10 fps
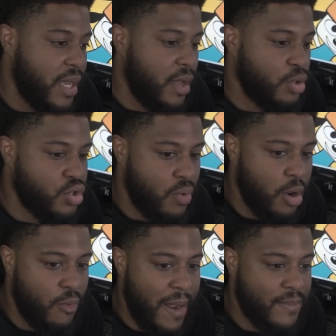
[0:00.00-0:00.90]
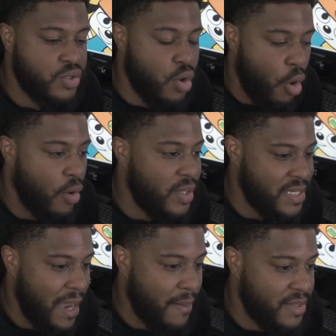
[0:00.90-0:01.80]
the Toronto Raptors all the
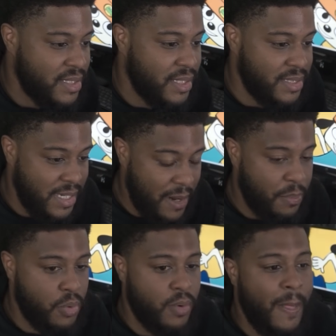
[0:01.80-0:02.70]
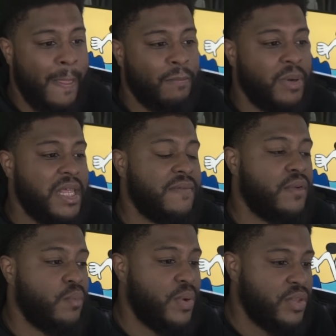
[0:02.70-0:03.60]
time as an example. But
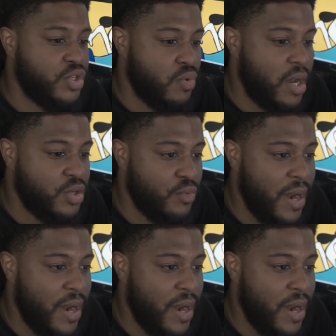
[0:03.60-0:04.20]
even when the Toronto